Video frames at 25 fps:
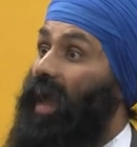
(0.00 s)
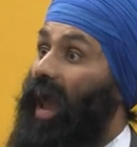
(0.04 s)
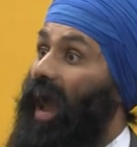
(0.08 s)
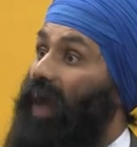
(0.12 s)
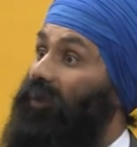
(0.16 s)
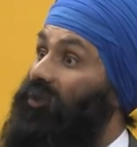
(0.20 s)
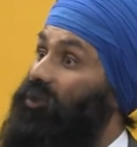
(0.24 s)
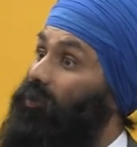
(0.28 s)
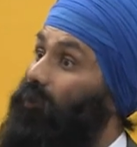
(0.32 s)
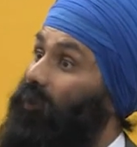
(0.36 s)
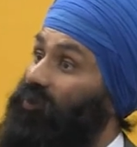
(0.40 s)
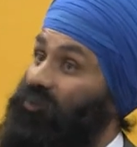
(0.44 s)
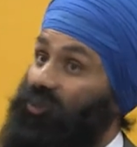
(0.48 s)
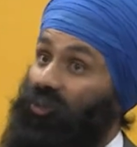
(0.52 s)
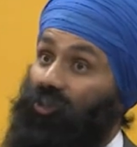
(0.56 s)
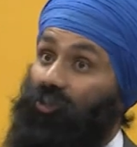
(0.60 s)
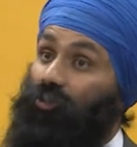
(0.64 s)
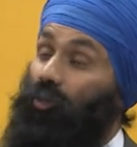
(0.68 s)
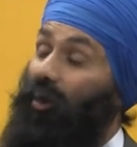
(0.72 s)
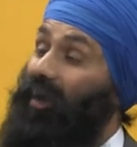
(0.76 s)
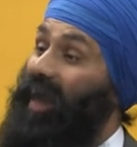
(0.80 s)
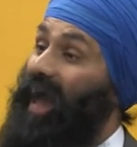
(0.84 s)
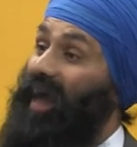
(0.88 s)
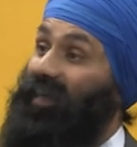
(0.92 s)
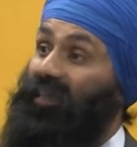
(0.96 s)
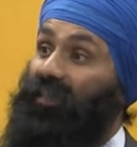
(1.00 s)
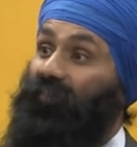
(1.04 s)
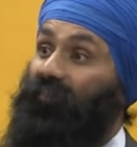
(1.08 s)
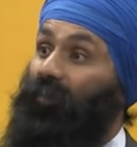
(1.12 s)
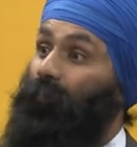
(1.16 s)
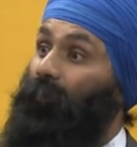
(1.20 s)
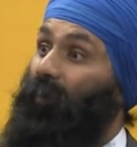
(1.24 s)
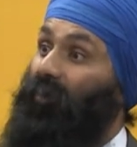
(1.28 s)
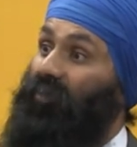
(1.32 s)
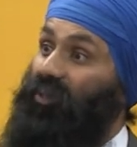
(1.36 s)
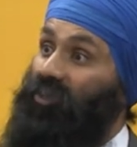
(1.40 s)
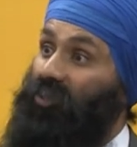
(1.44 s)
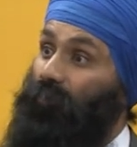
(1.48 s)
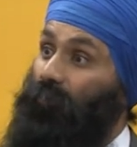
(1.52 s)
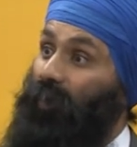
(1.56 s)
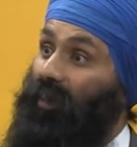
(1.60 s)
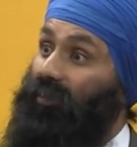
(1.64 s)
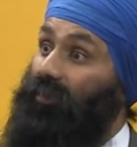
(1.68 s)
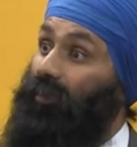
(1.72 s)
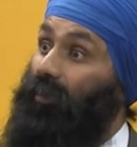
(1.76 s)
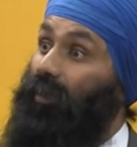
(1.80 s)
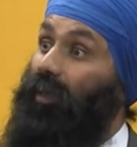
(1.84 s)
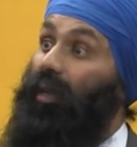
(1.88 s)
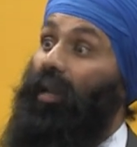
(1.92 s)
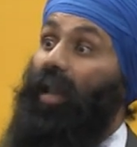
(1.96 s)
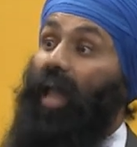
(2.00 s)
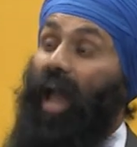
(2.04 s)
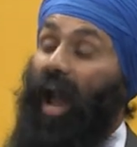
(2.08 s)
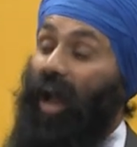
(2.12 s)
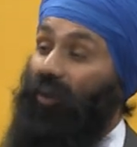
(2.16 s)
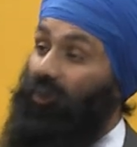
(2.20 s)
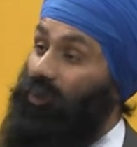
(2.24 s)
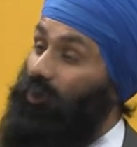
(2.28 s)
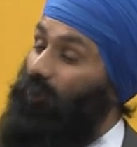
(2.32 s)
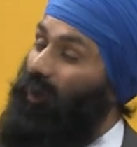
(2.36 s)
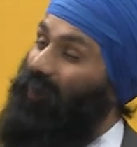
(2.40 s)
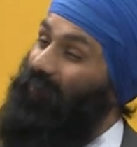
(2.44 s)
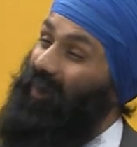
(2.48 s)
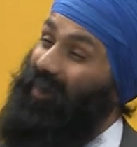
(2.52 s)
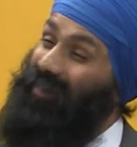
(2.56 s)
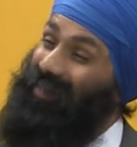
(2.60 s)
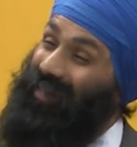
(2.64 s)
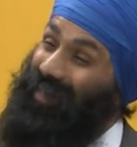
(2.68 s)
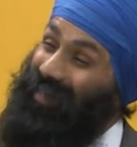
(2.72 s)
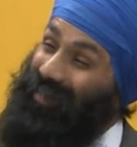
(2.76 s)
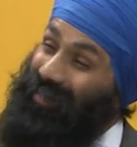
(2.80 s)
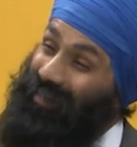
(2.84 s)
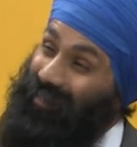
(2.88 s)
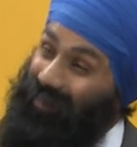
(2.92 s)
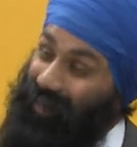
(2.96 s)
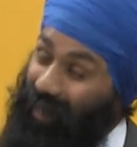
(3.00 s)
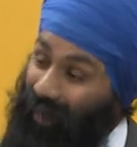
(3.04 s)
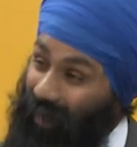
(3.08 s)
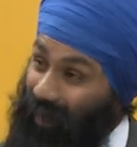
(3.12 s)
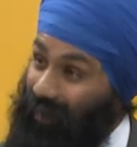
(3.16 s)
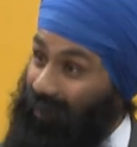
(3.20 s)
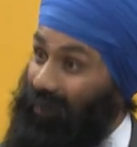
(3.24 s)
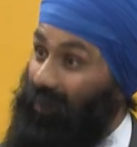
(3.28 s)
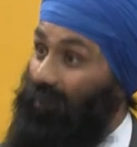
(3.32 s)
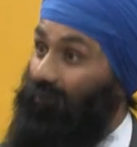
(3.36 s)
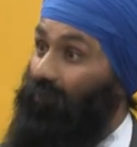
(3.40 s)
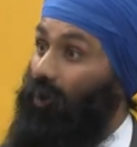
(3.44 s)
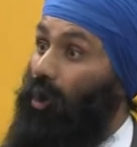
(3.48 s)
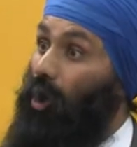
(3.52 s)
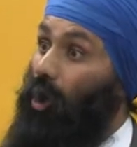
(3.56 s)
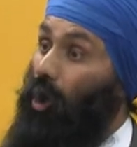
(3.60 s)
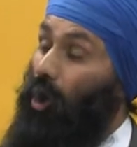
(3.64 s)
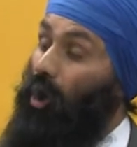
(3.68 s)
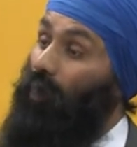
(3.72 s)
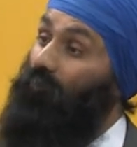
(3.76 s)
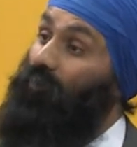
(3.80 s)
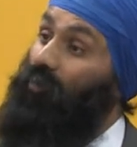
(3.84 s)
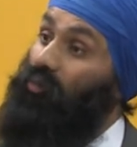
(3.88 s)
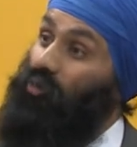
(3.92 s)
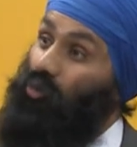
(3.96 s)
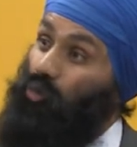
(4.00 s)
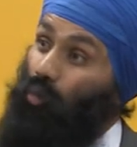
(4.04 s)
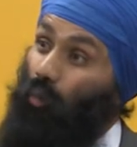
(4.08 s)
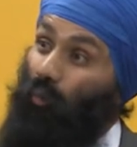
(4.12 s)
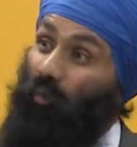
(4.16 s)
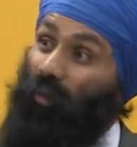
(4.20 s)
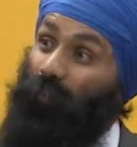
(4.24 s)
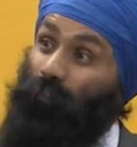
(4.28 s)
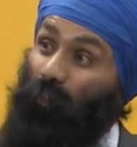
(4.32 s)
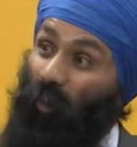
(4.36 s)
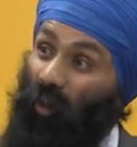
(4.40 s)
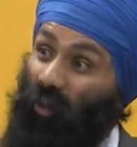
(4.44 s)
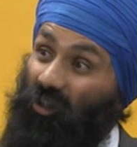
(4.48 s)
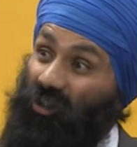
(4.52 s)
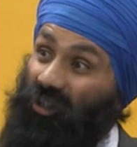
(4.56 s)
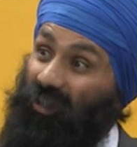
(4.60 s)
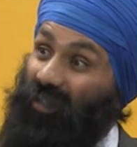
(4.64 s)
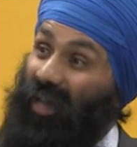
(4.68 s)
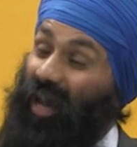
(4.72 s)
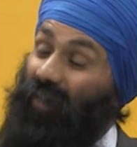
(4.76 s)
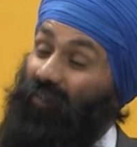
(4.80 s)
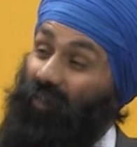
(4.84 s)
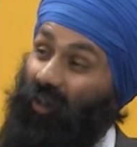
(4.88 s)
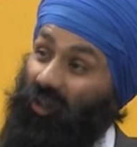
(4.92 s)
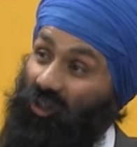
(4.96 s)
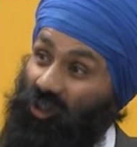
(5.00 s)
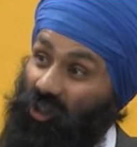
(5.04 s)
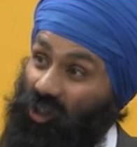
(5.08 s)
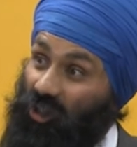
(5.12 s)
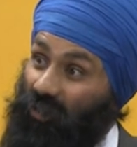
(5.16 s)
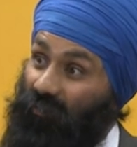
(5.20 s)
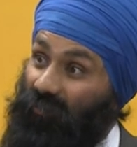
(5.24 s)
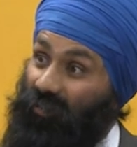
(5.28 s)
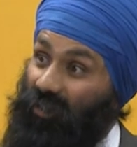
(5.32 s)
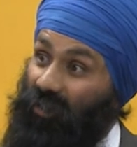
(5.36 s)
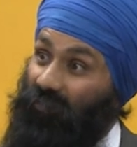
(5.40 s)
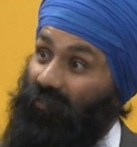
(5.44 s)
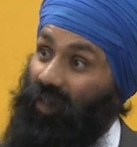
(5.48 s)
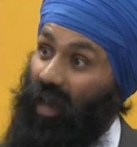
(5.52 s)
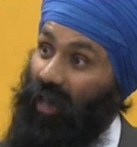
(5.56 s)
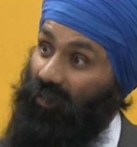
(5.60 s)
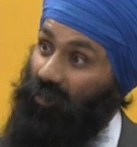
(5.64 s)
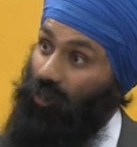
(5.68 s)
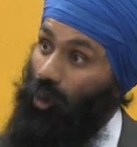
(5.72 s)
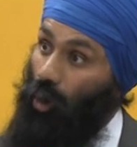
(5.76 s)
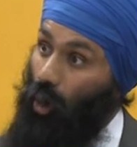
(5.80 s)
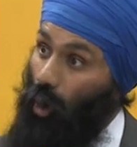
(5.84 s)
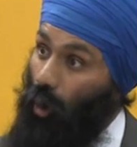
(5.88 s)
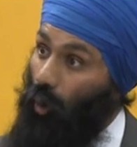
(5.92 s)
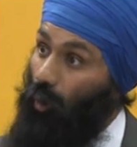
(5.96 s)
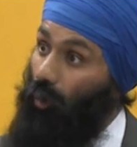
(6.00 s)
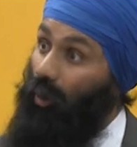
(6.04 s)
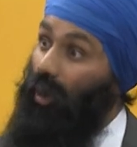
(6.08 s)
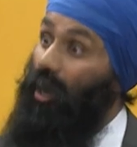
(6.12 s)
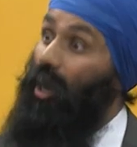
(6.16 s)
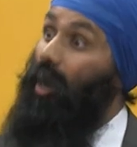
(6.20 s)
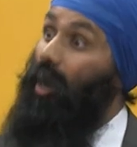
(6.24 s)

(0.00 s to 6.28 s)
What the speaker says: And you know what? She's not actively participating. And you know what? That's indicative of the Tory party and the Conservatives as a whole.